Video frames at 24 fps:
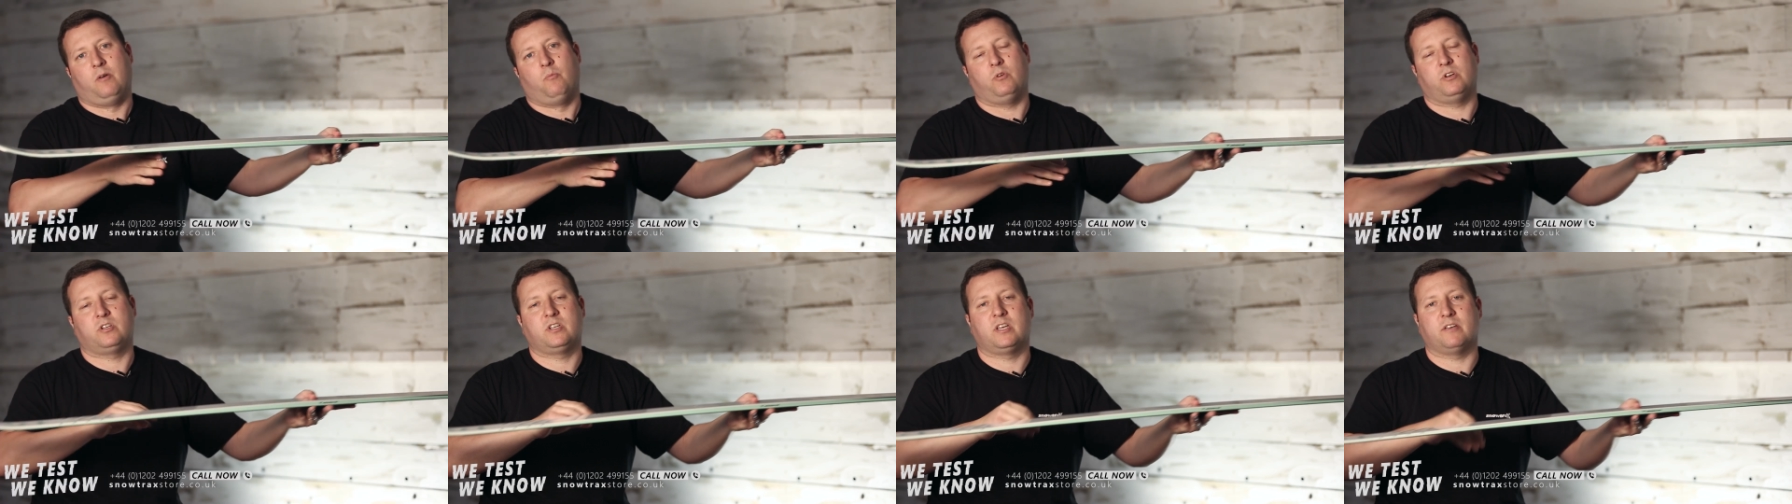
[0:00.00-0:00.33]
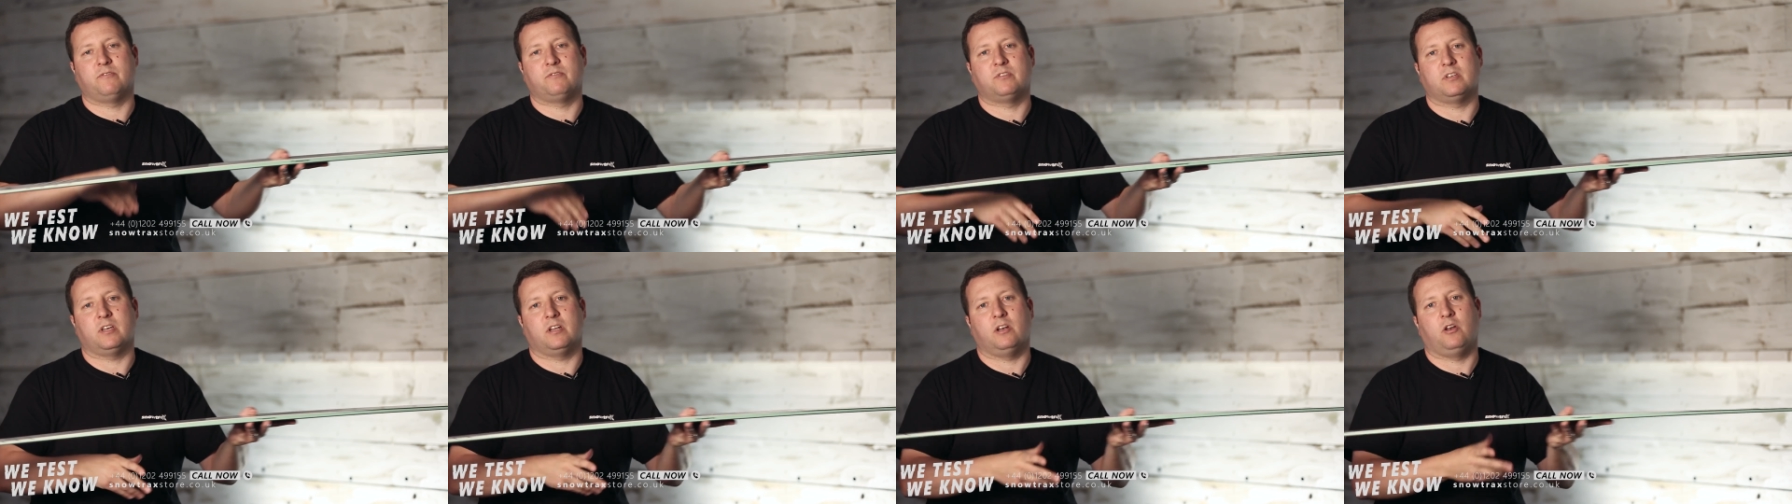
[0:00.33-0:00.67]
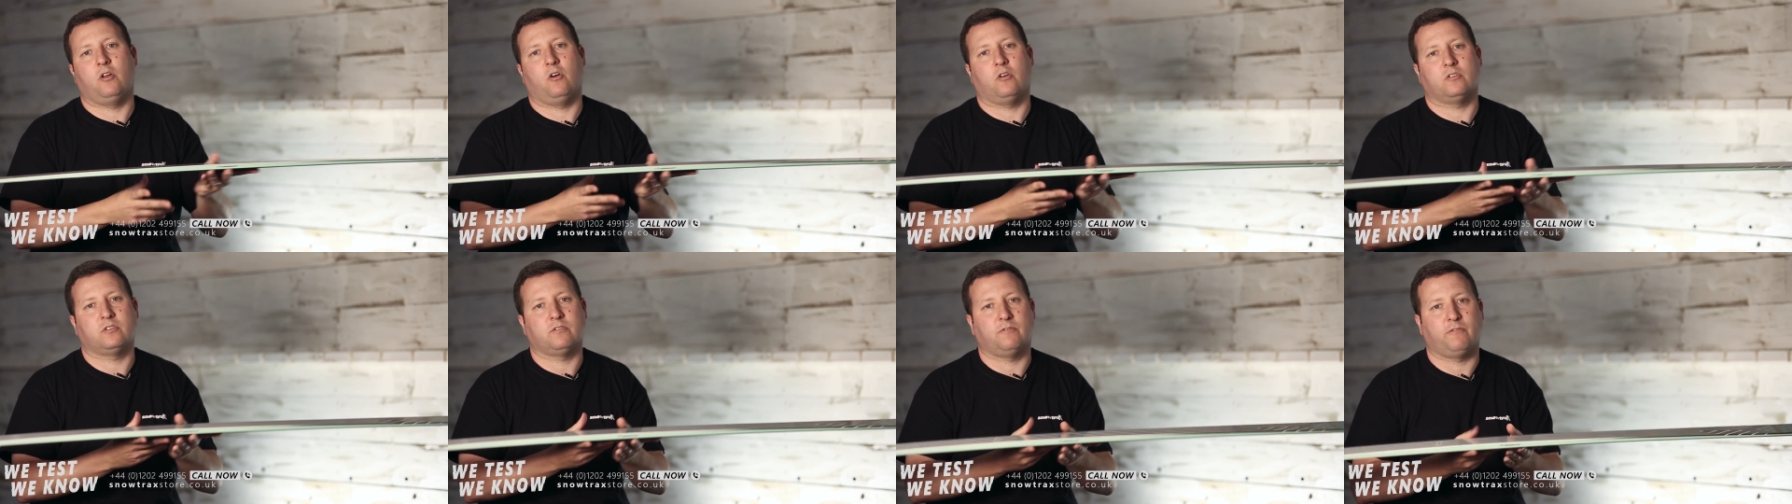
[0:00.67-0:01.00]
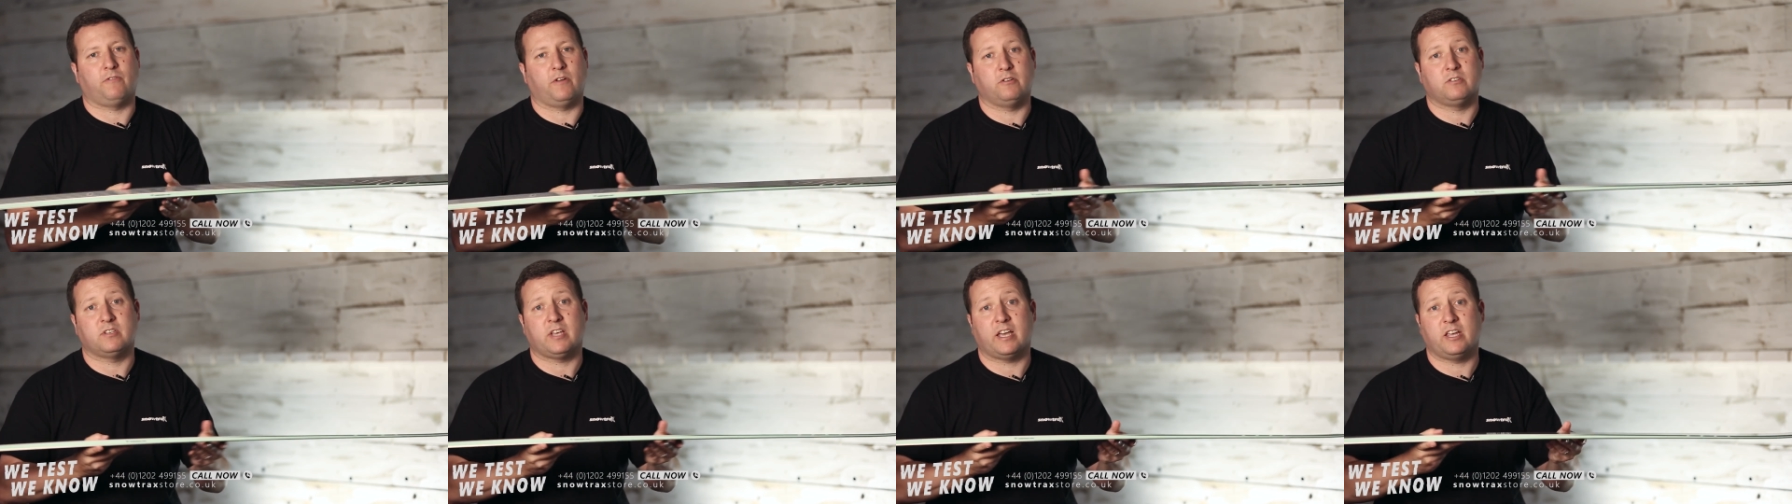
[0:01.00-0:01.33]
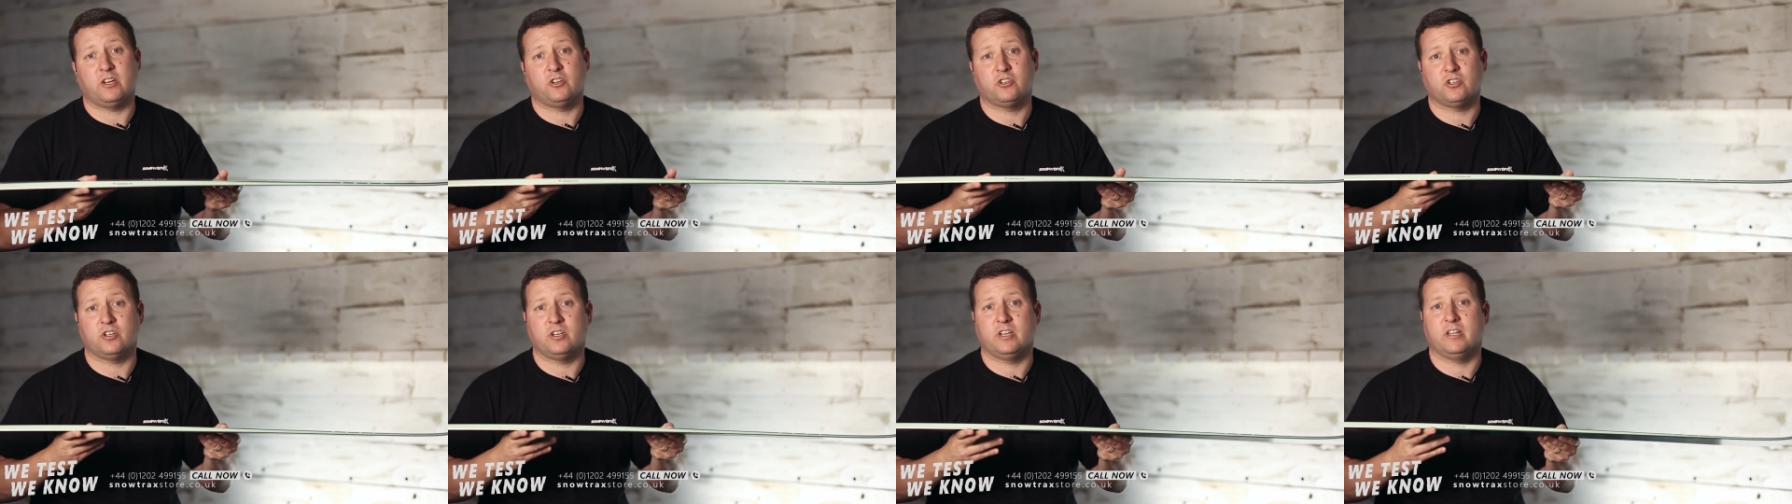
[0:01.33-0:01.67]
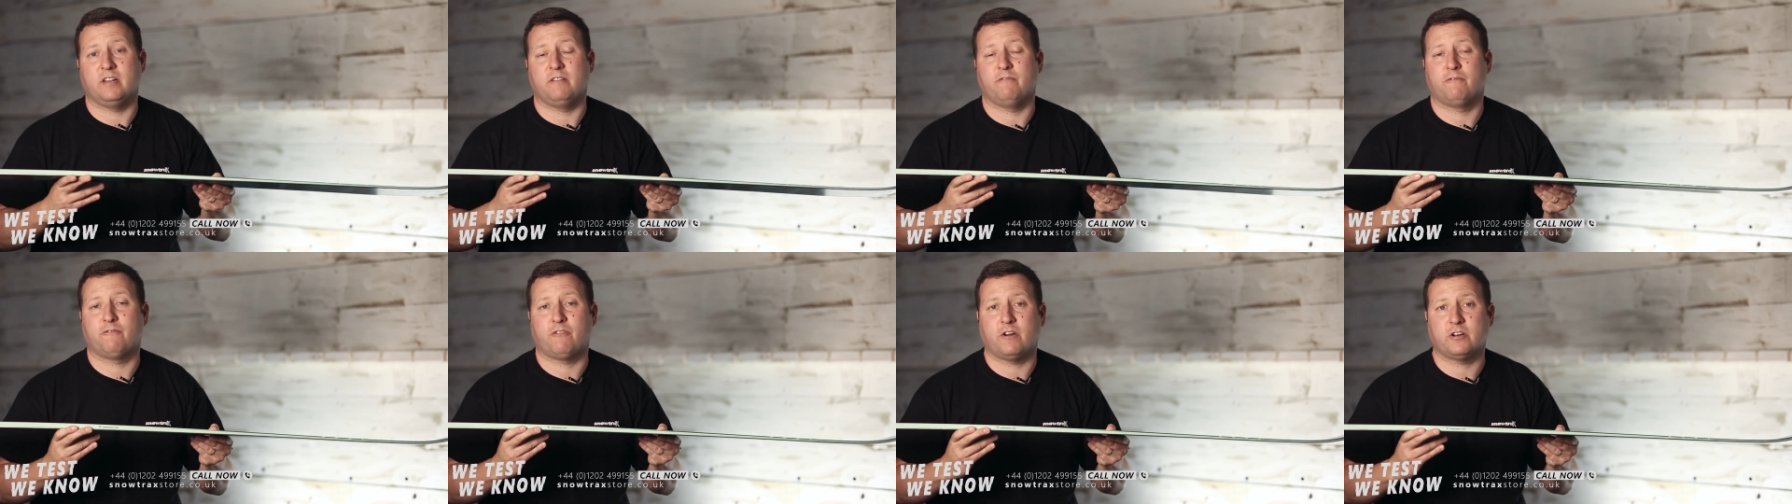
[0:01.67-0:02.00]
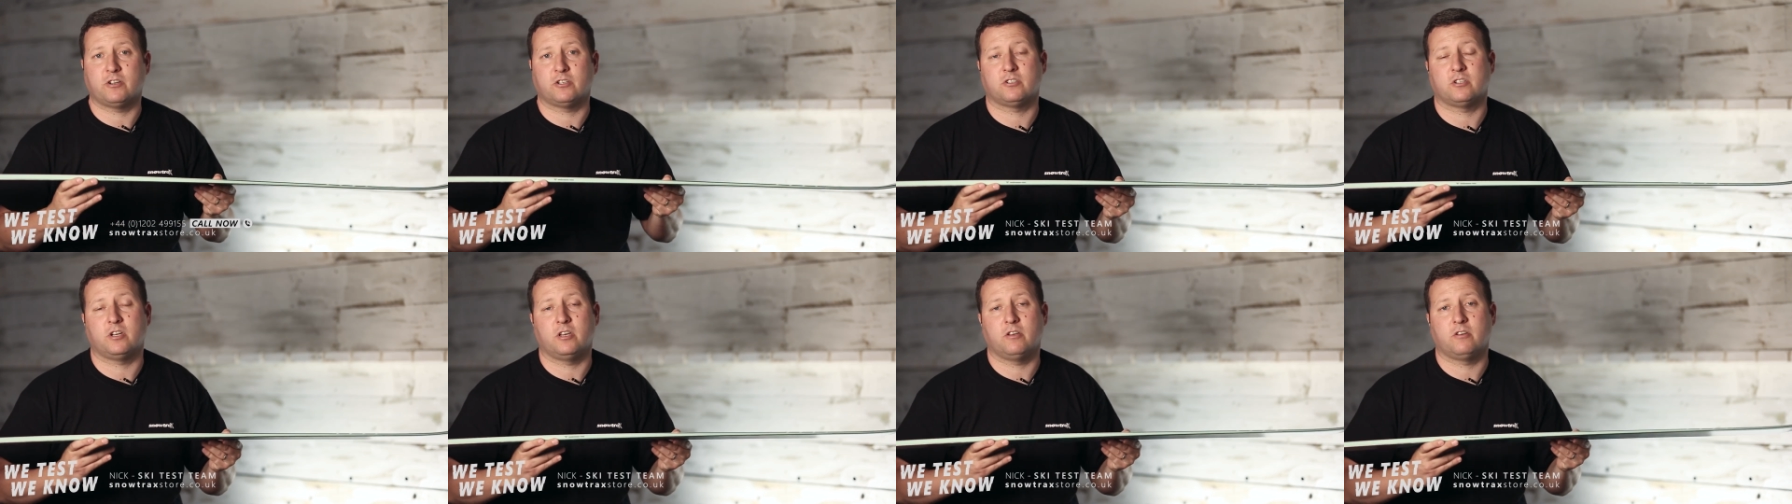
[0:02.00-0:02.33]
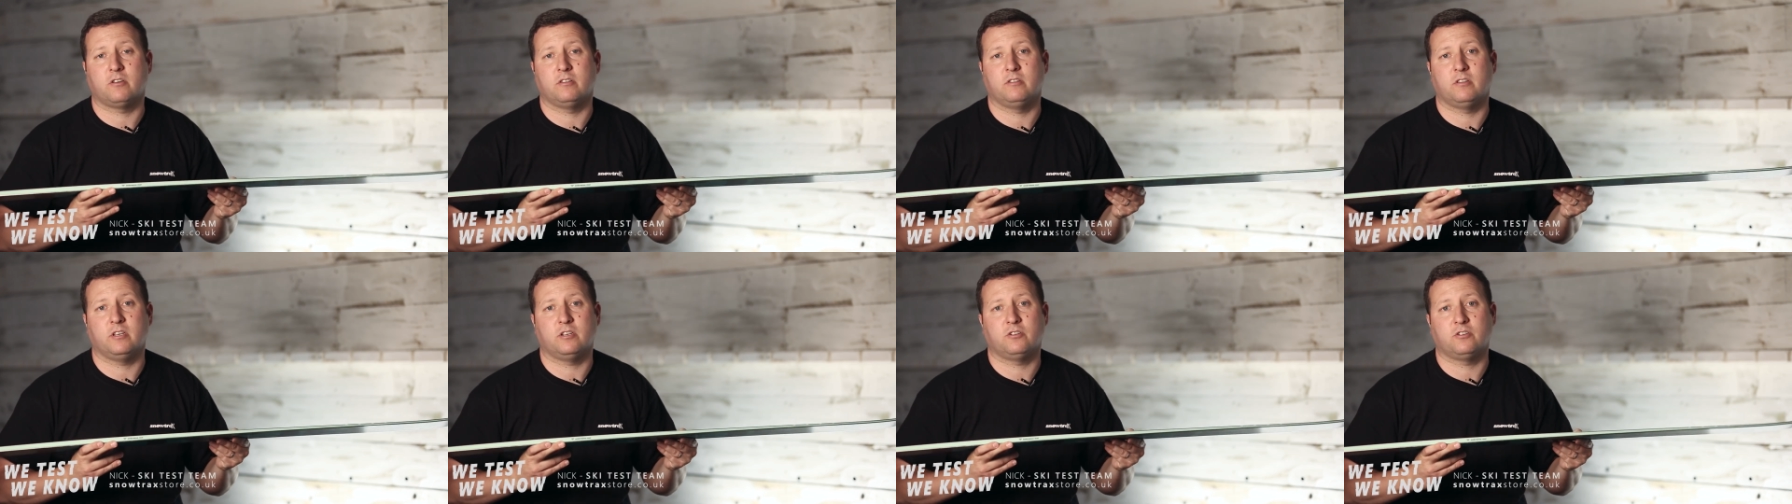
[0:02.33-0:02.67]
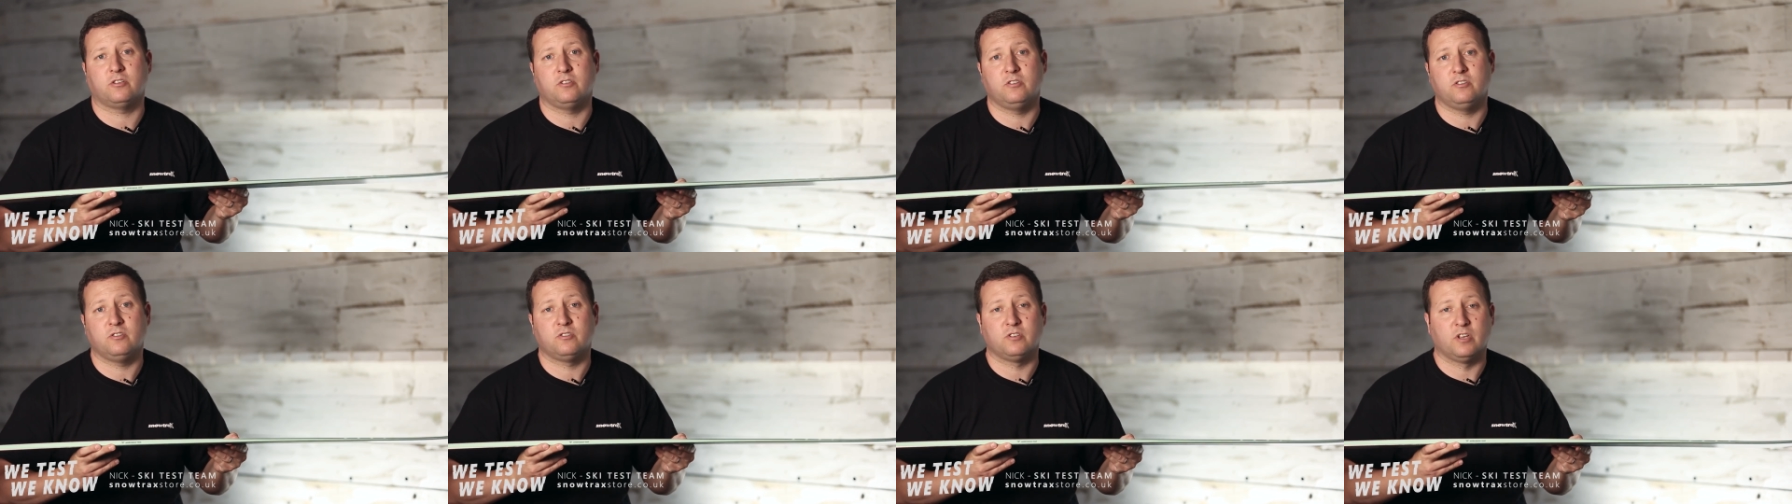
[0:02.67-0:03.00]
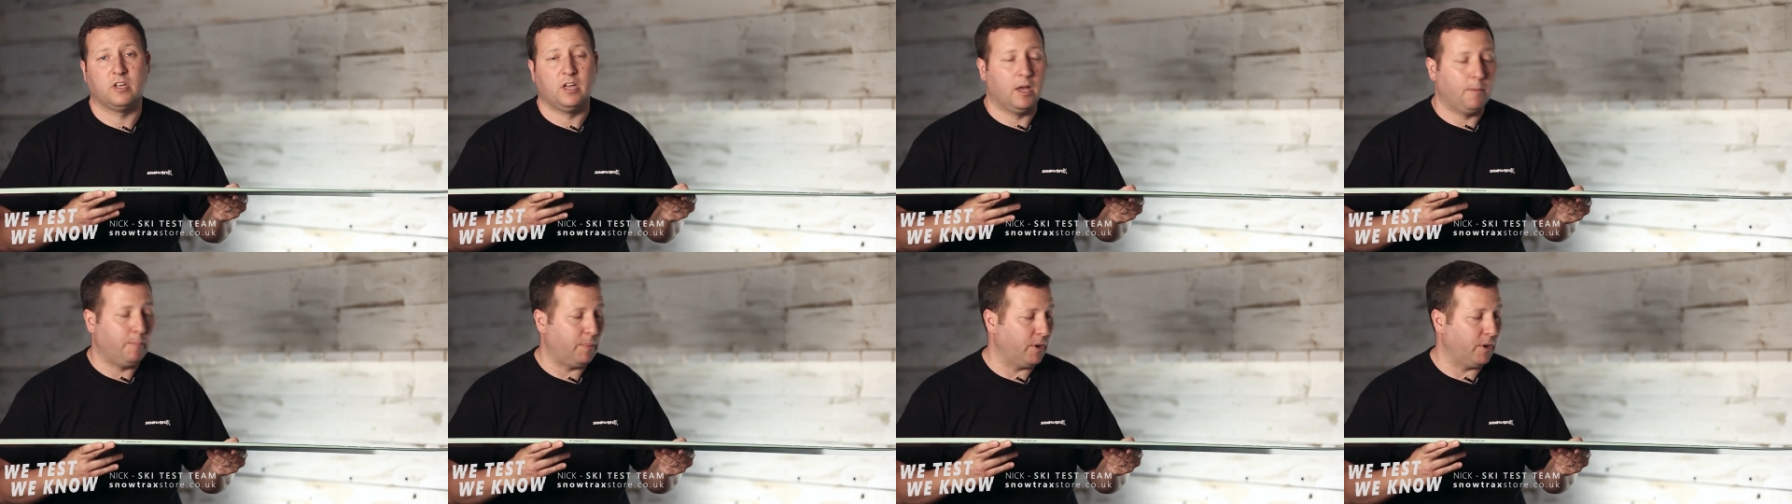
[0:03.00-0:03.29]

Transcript: which gives it lots of flotation in fresher snow conditions,